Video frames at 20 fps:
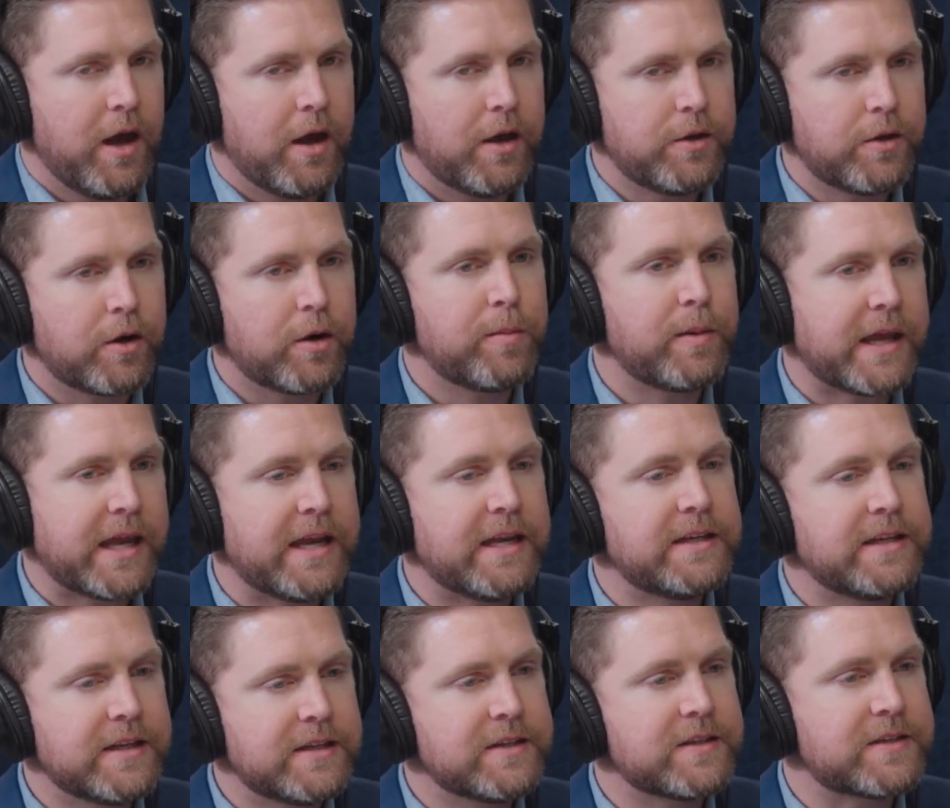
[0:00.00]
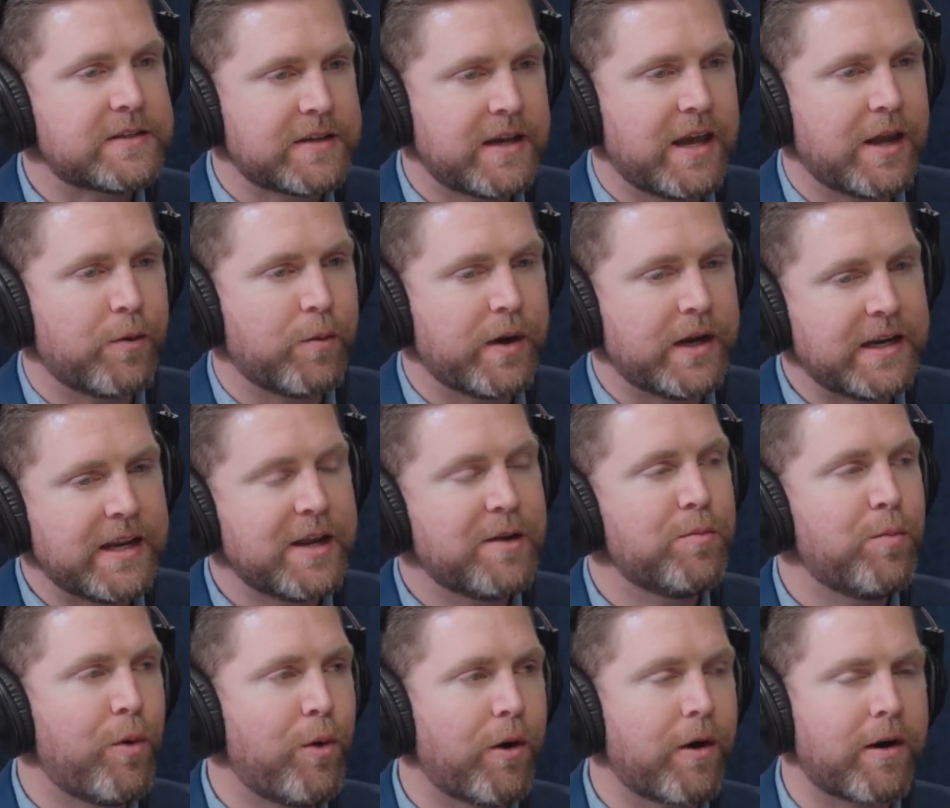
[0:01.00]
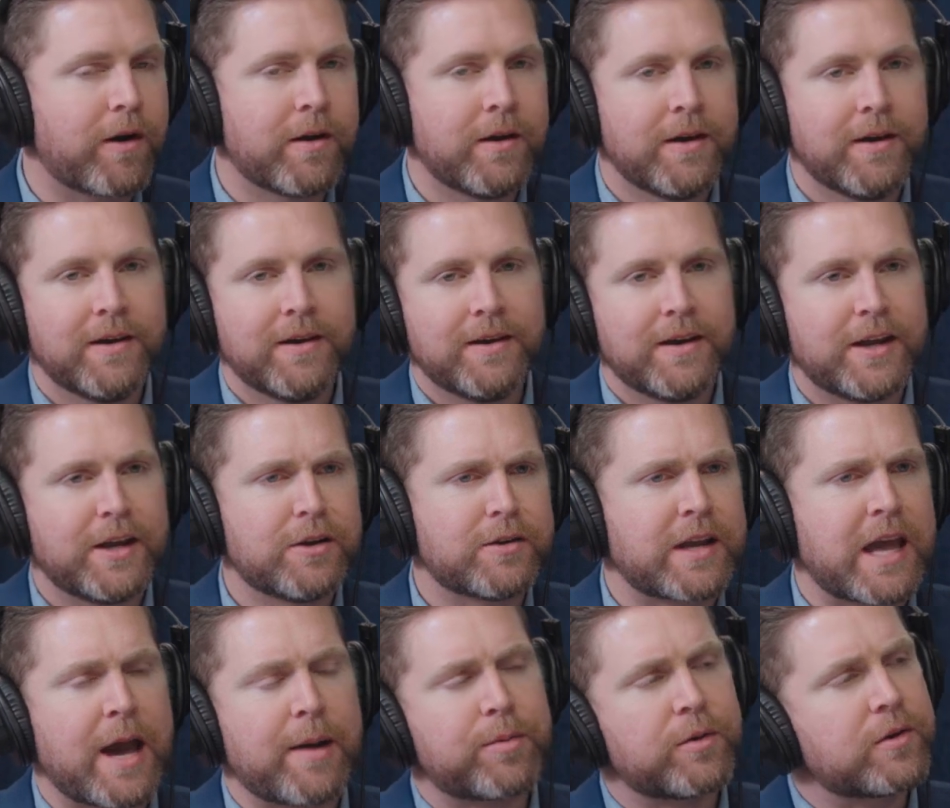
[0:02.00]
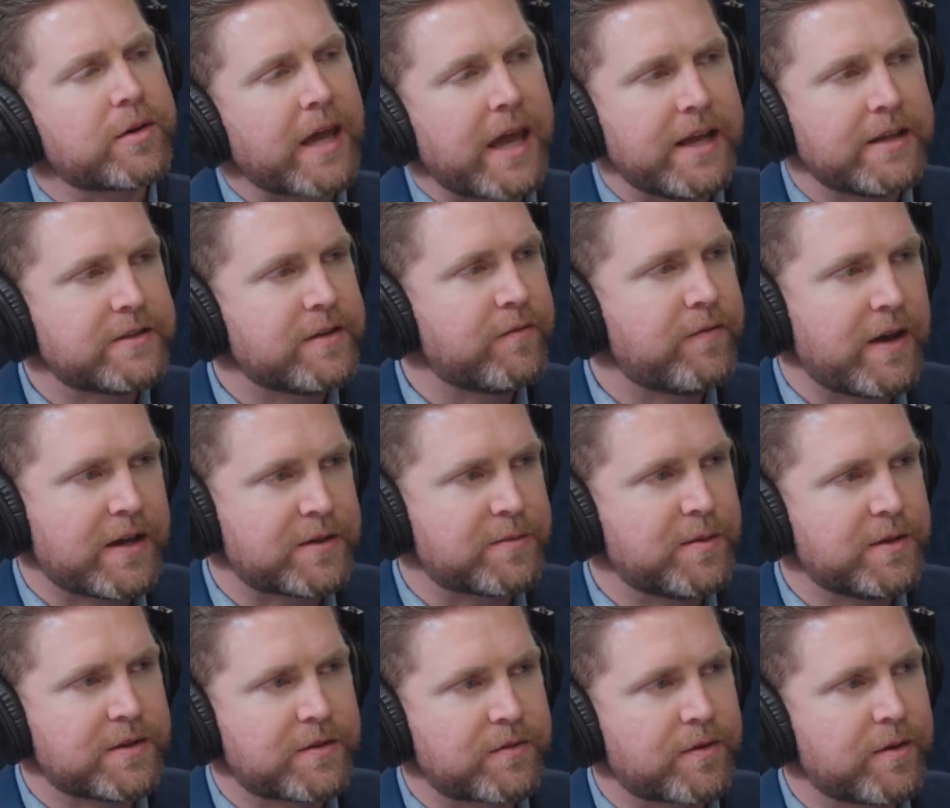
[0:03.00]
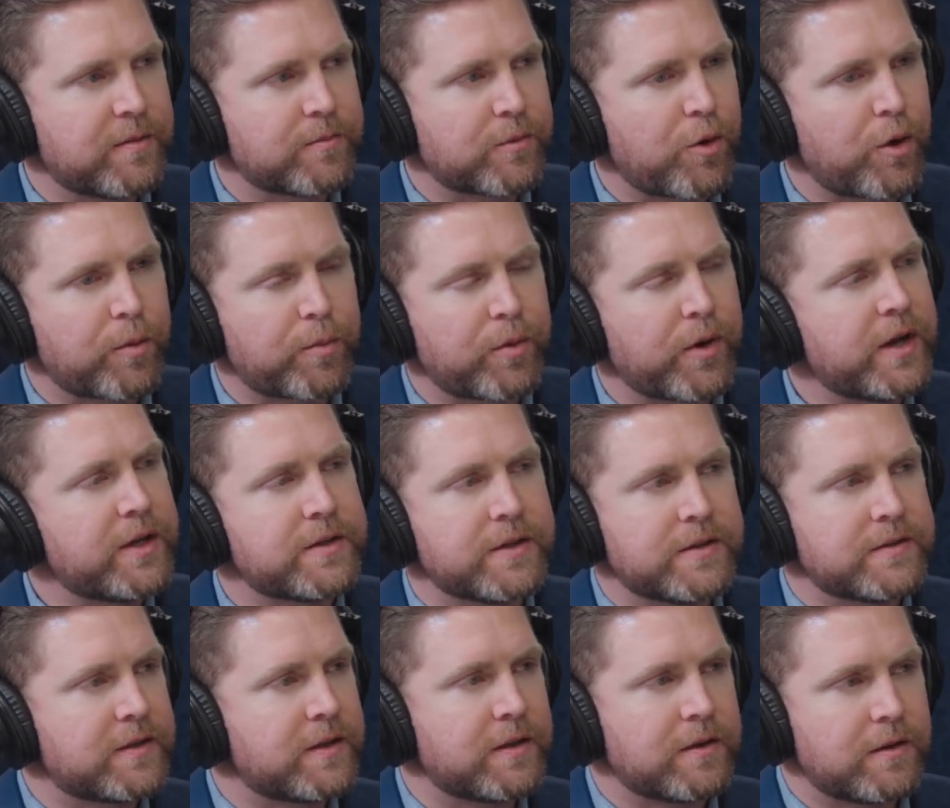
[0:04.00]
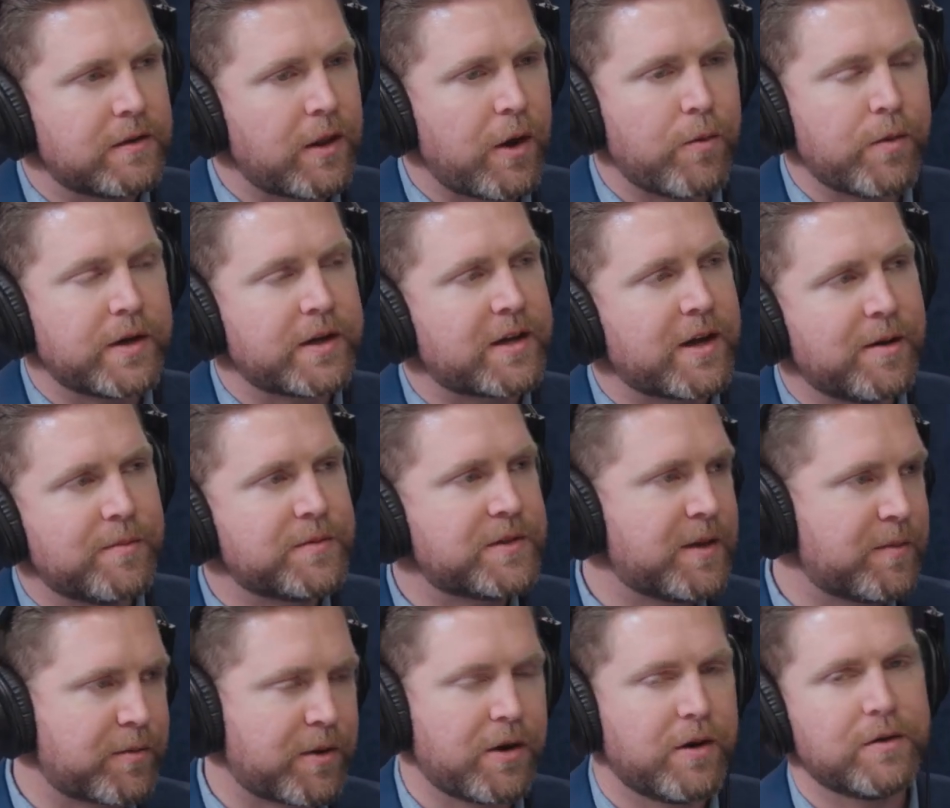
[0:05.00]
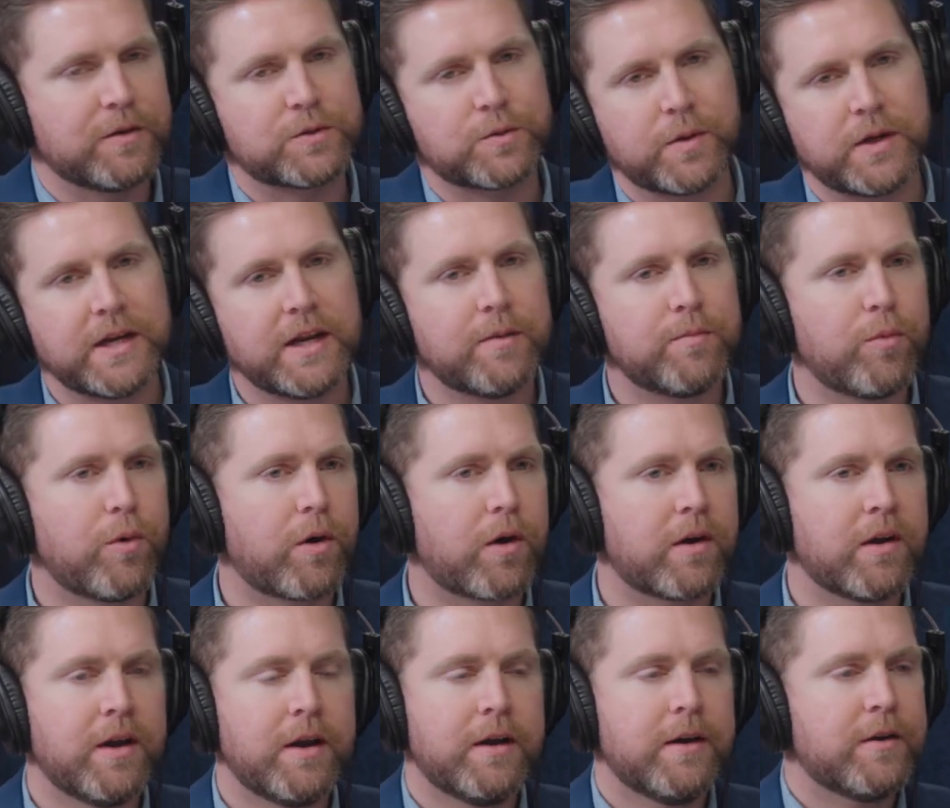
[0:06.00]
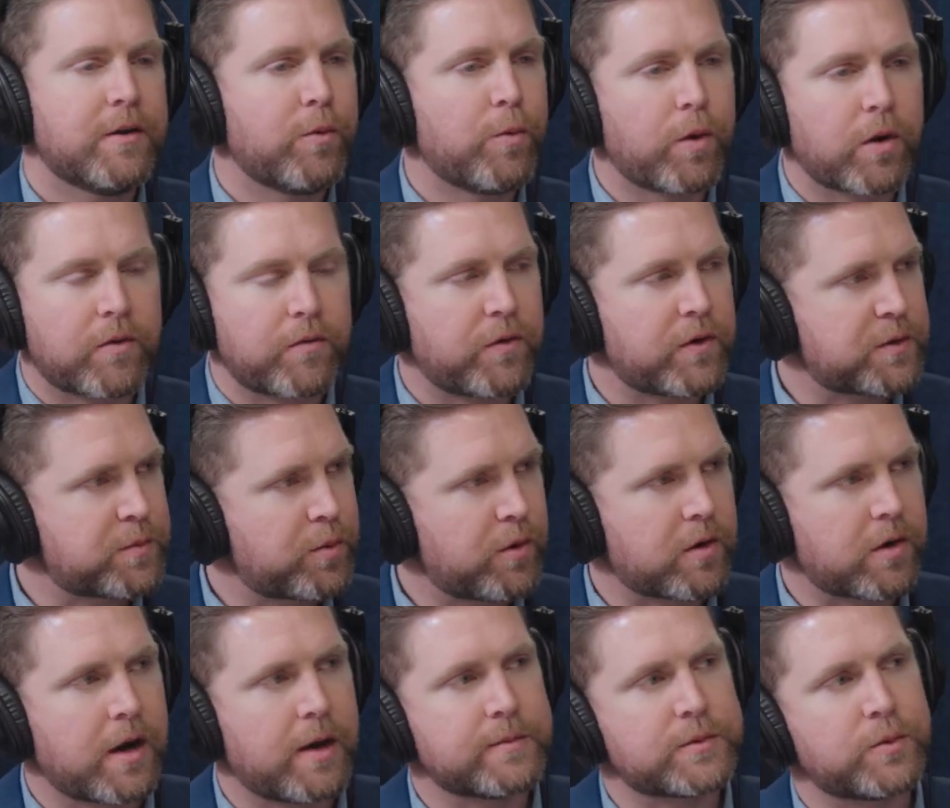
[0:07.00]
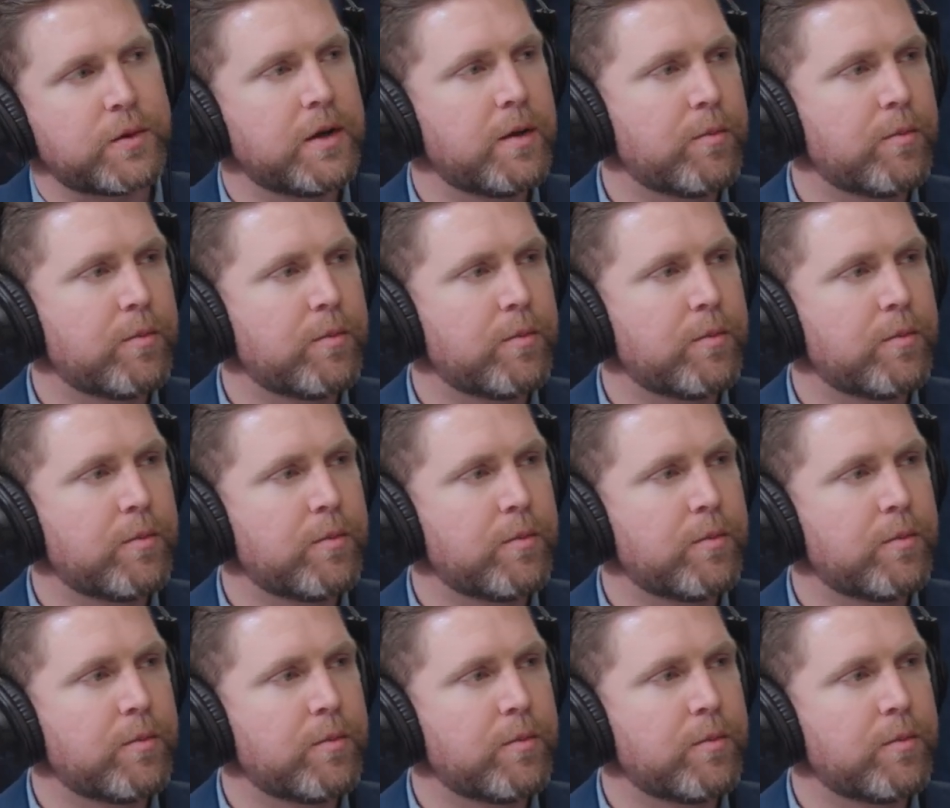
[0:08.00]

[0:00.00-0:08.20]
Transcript: Notably, he didn't say we need more capital gains investments from corporations and low-income zip codes. We need more workforce programs. We